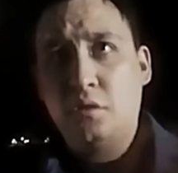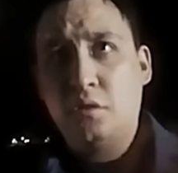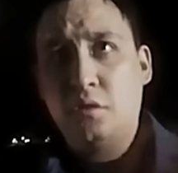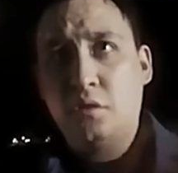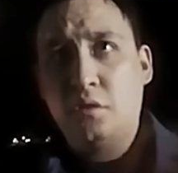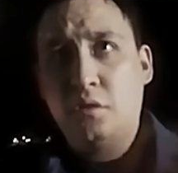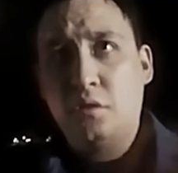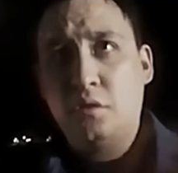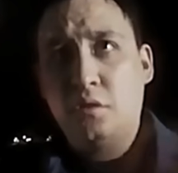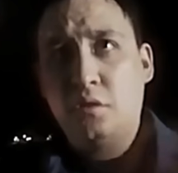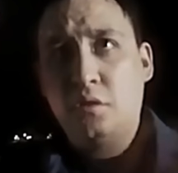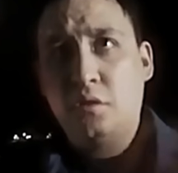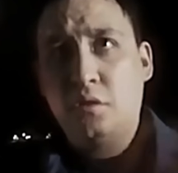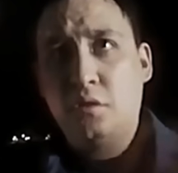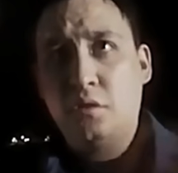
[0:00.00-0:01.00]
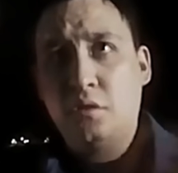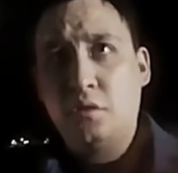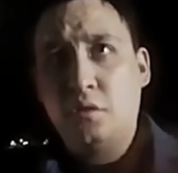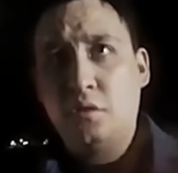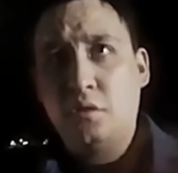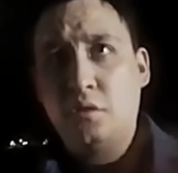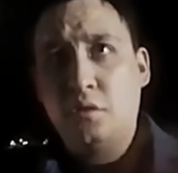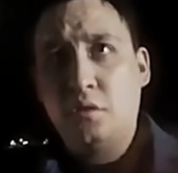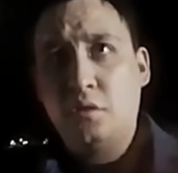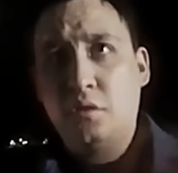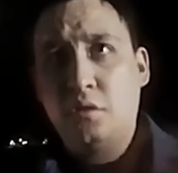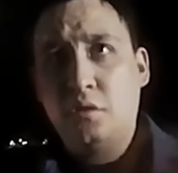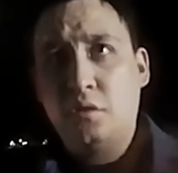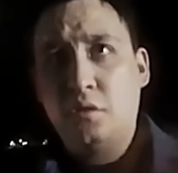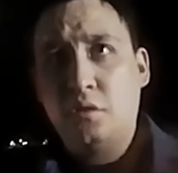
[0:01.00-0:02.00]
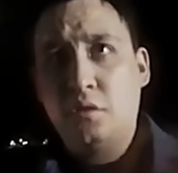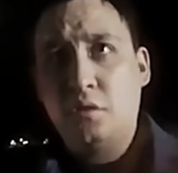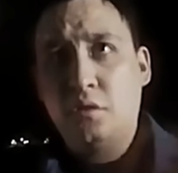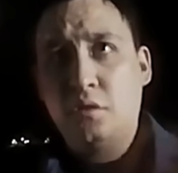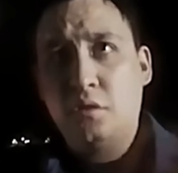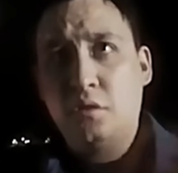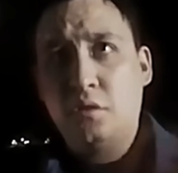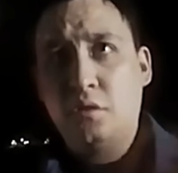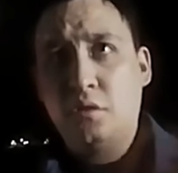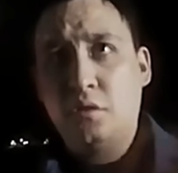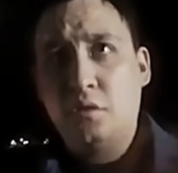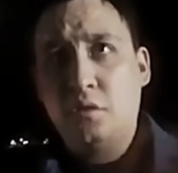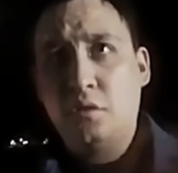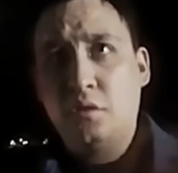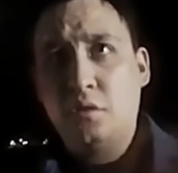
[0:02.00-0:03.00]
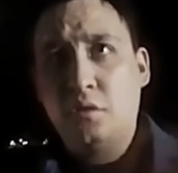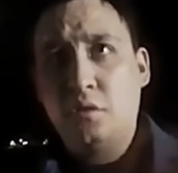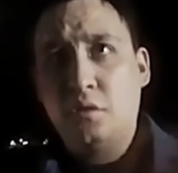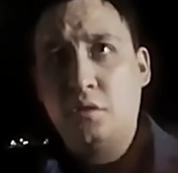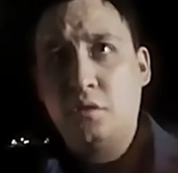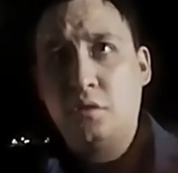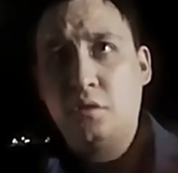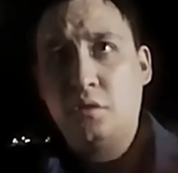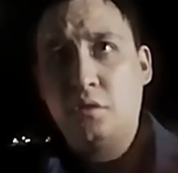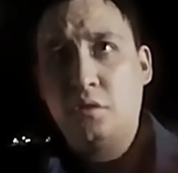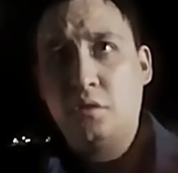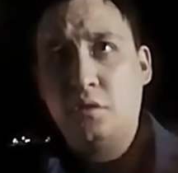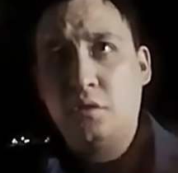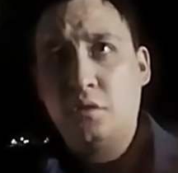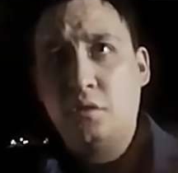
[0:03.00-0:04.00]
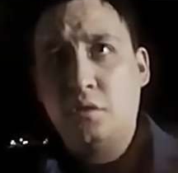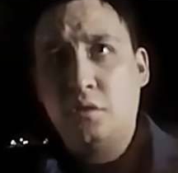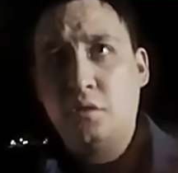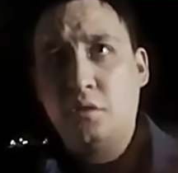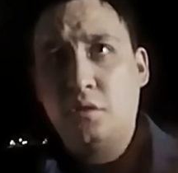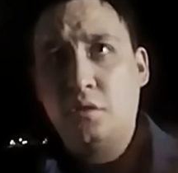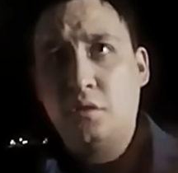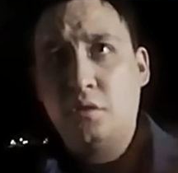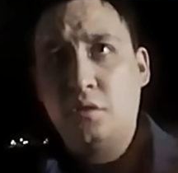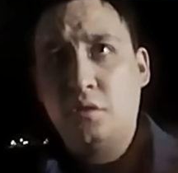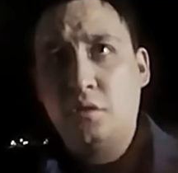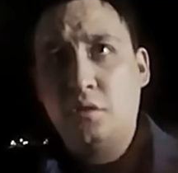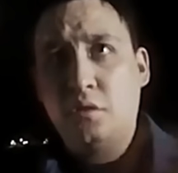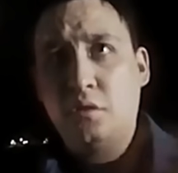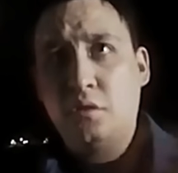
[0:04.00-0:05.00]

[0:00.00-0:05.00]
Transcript: [no speech]